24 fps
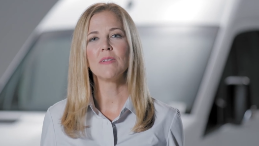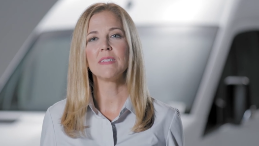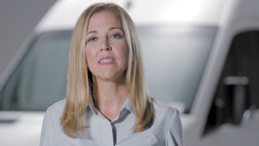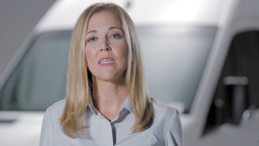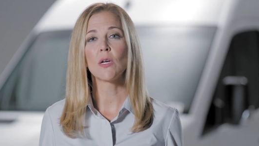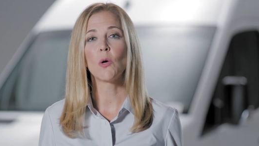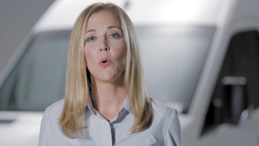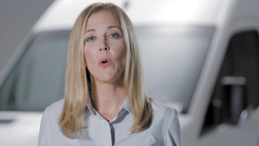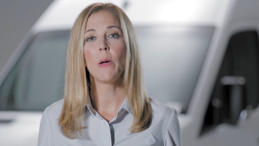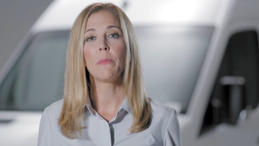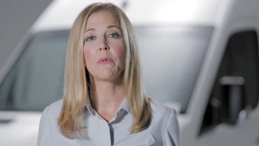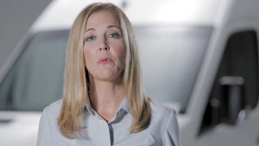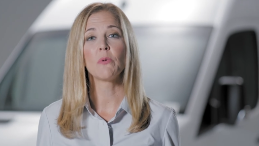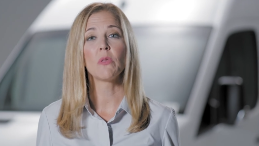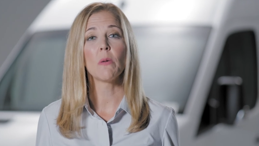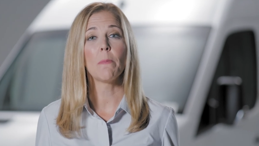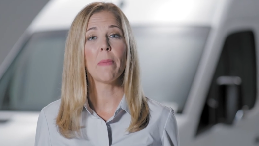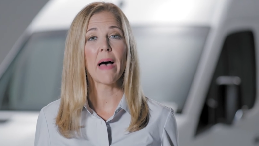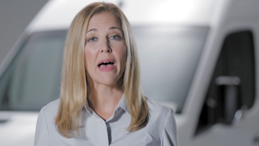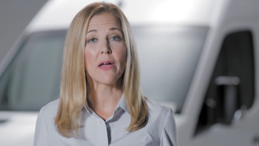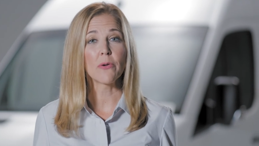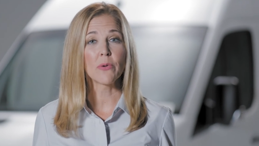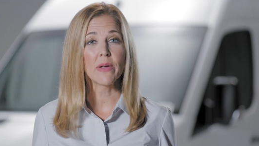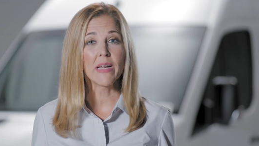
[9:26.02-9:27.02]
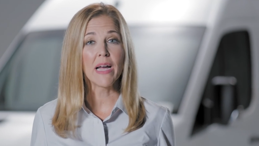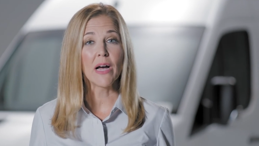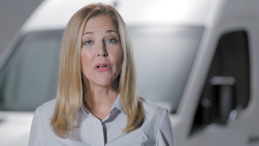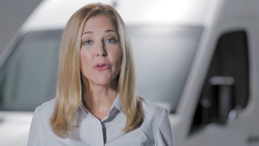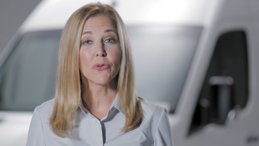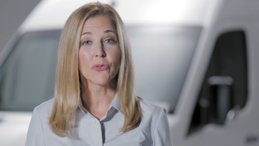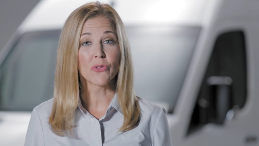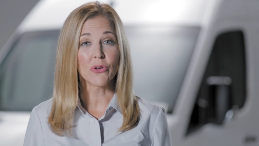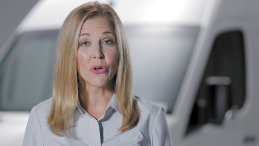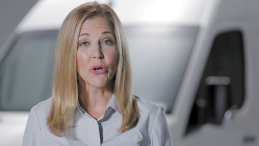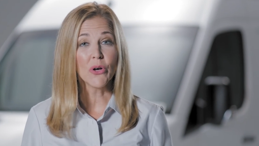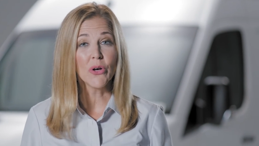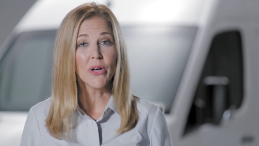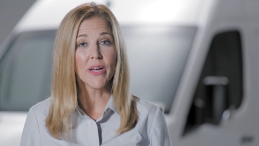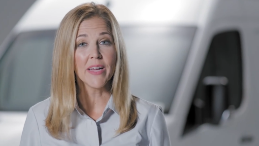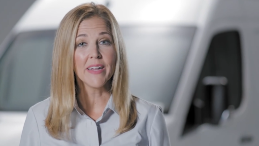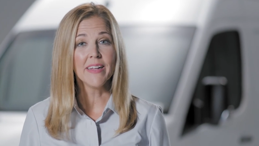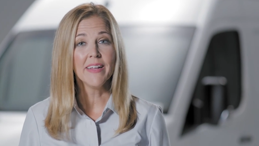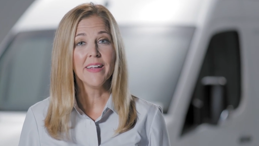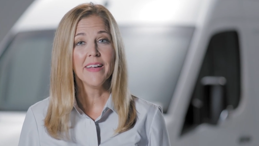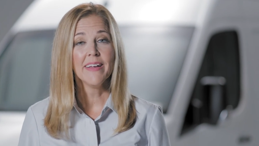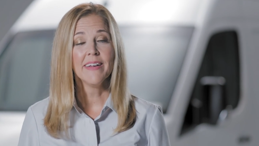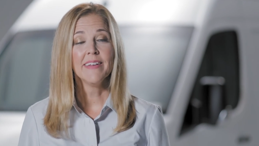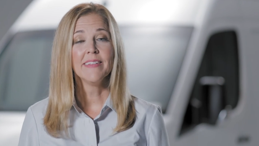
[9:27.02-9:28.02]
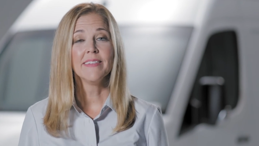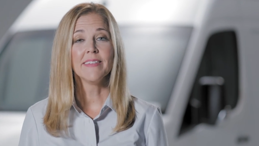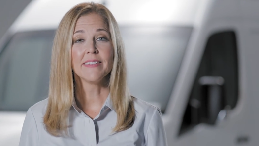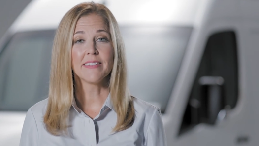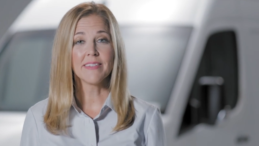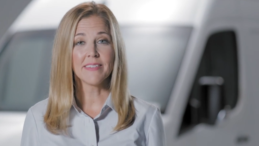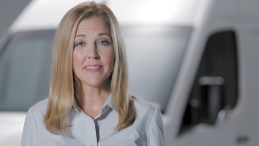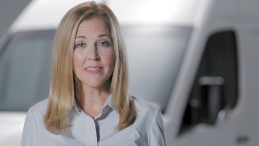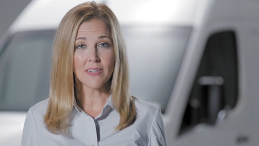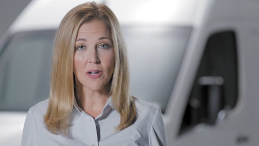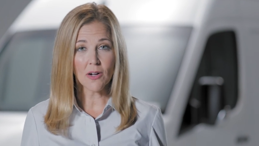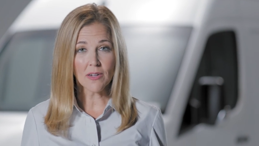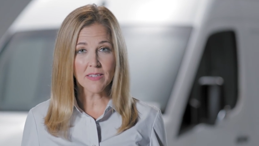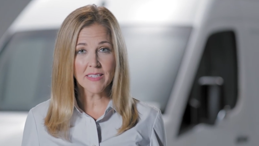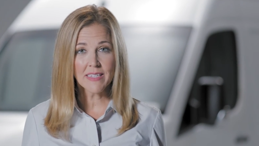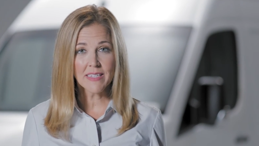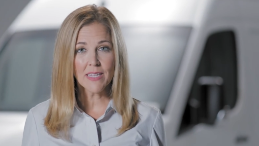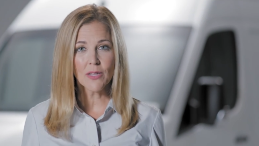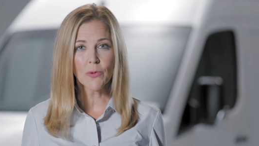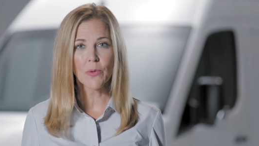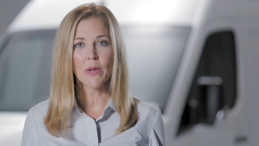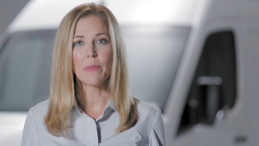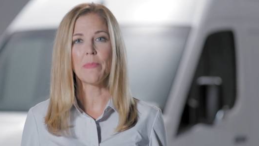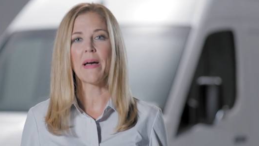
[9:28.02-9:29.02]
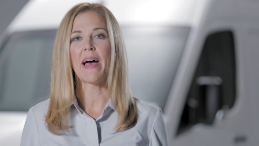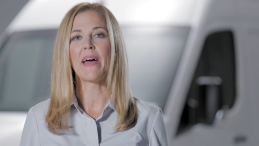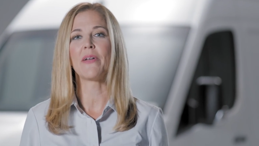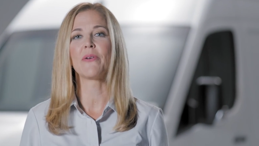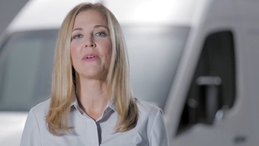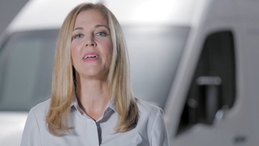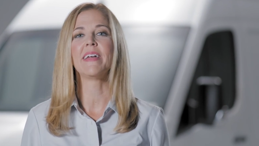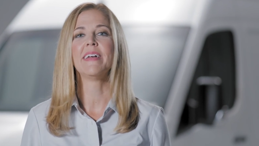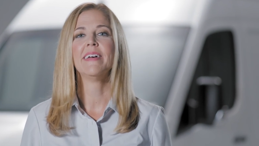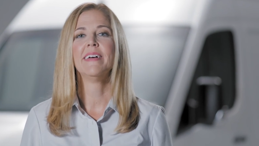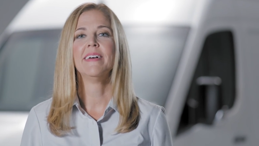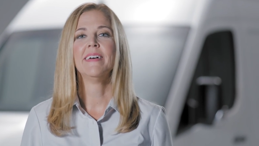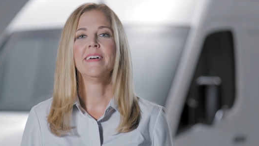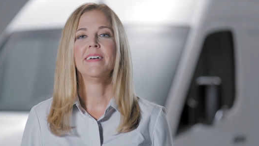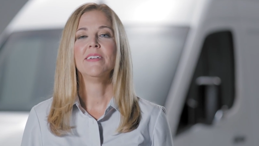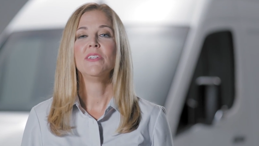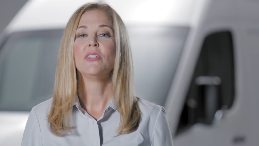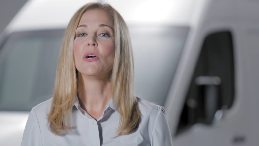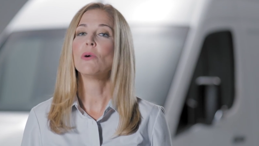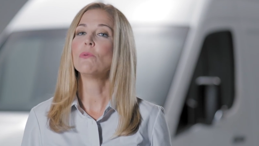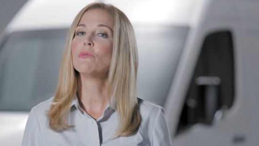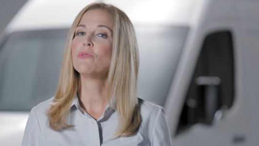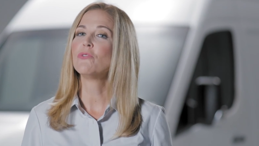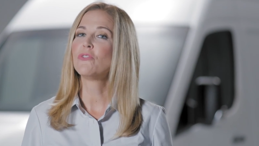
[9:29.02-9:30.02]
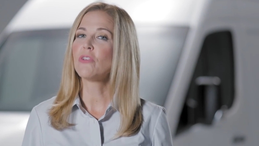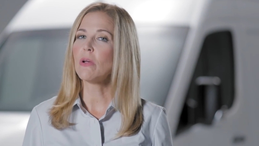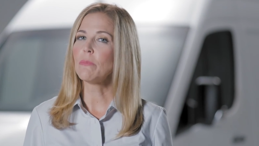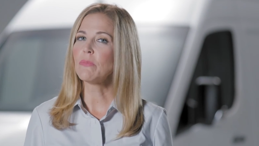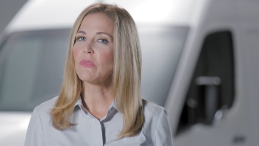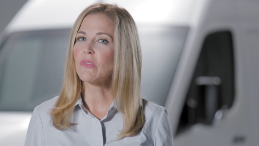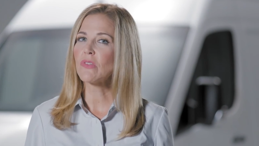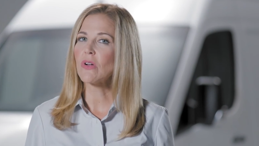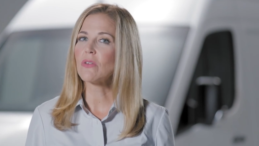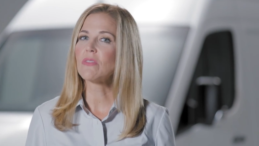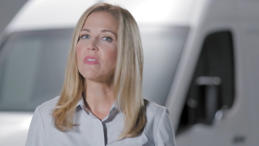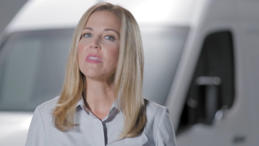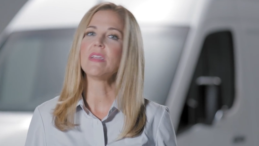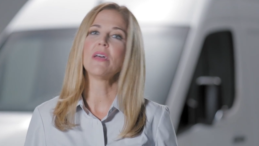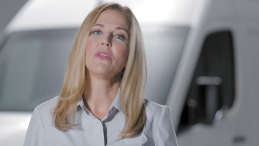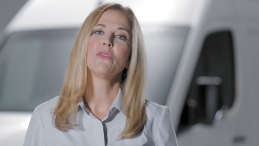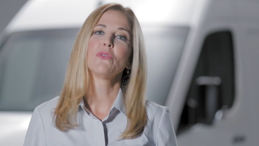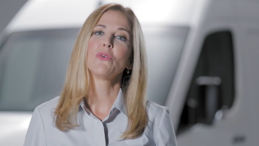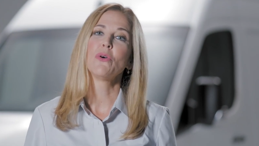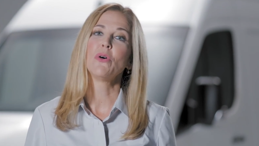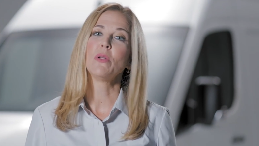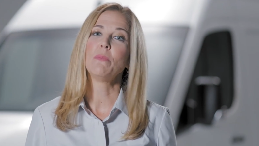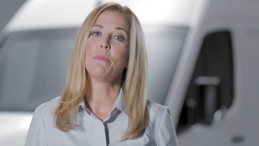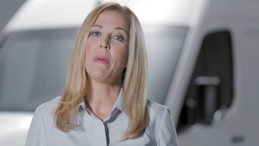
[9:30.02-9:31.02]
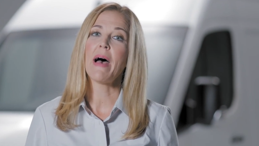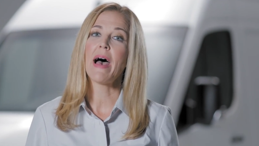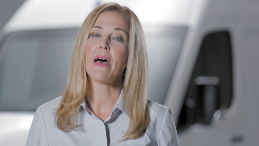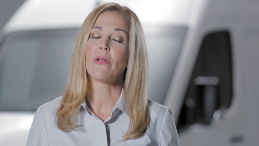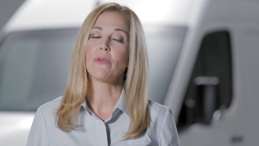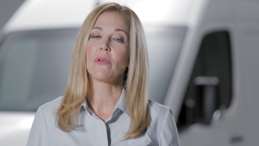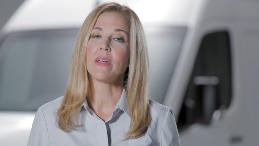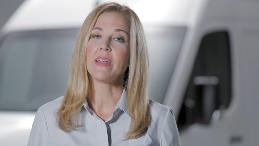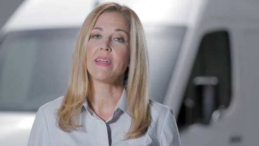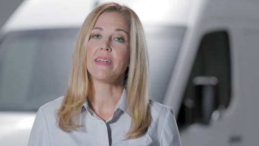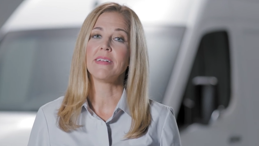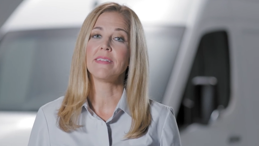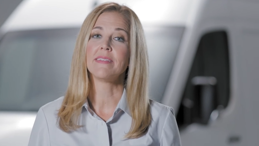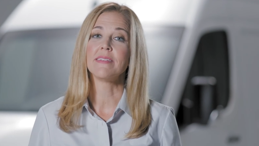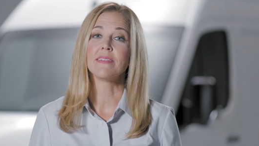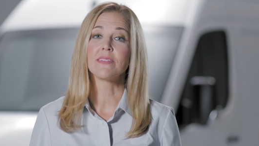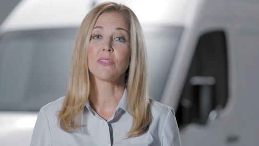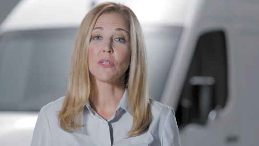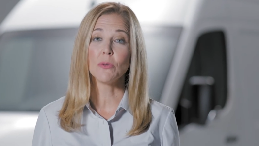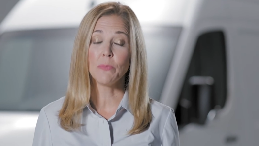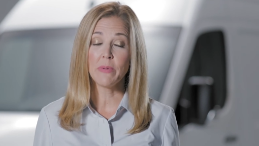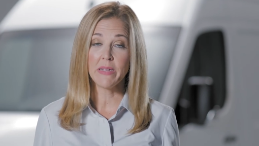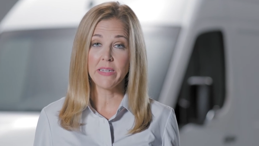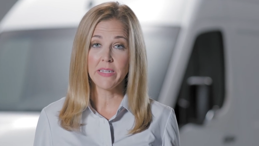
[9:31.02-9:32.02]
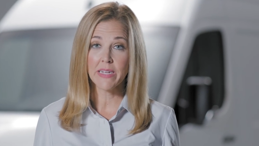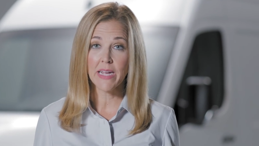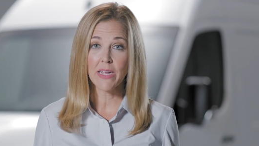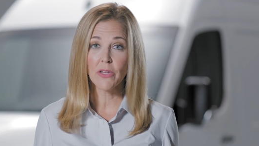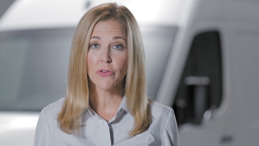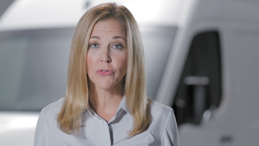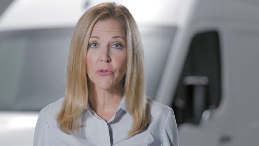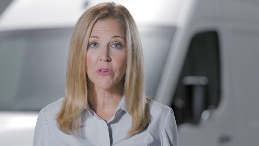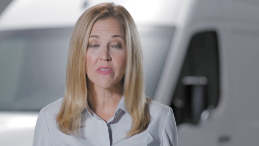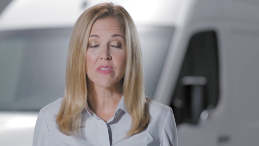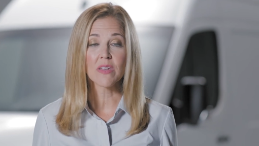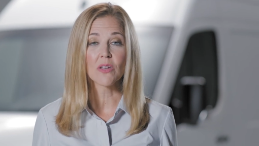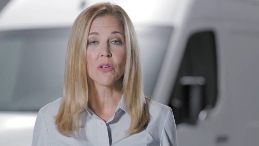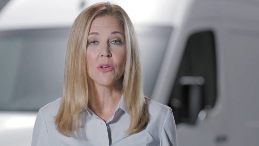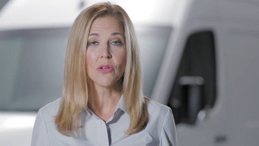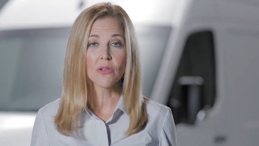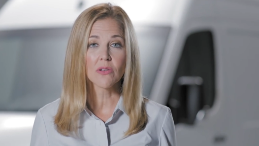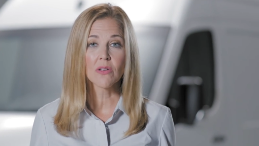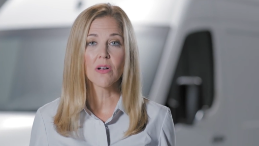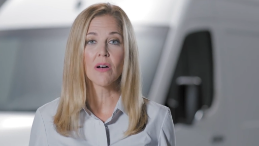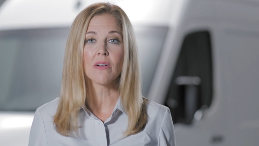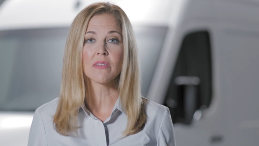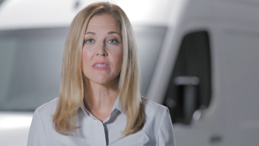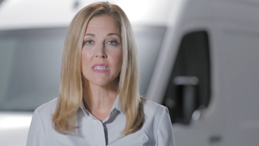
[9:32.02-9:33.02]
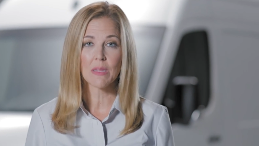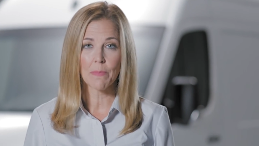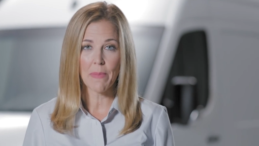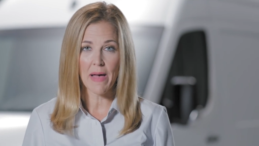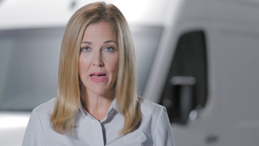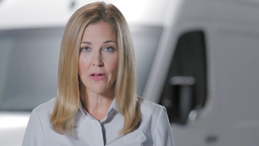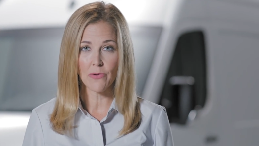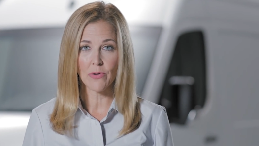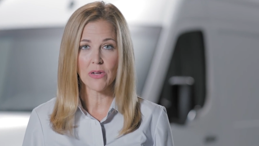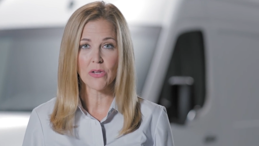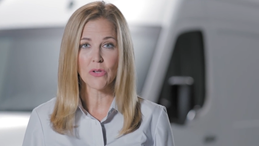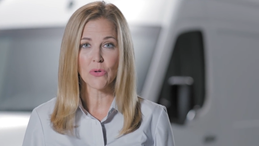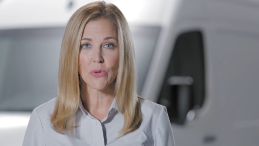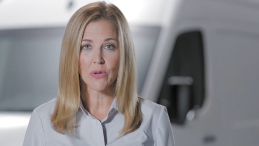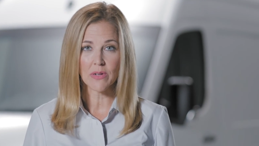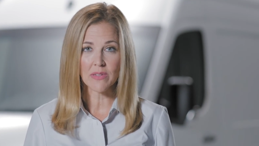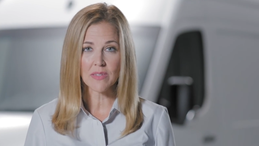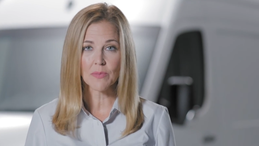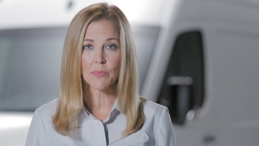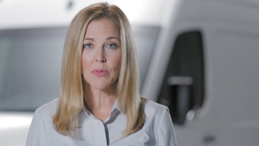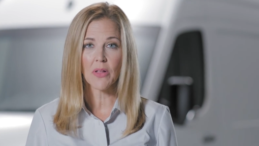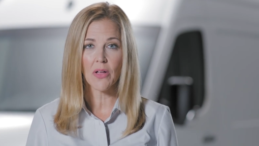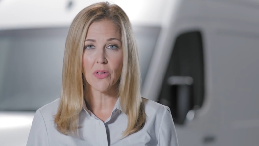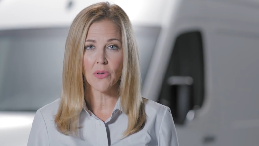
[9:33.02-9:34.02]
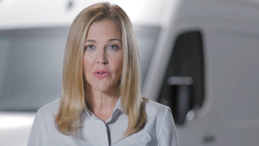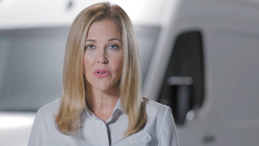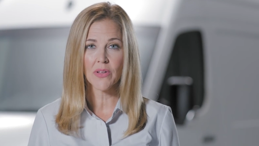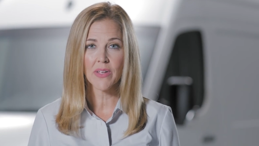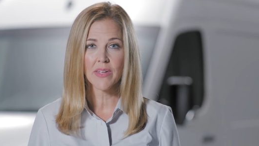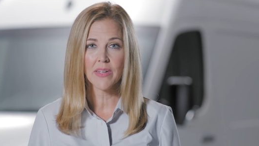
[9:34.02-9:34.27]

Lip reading: is equipped with a battery under the hood, this is an auxiliary battery. Don't jumpstart the underhood battery. This could be dangerous and could cause the battery to explode.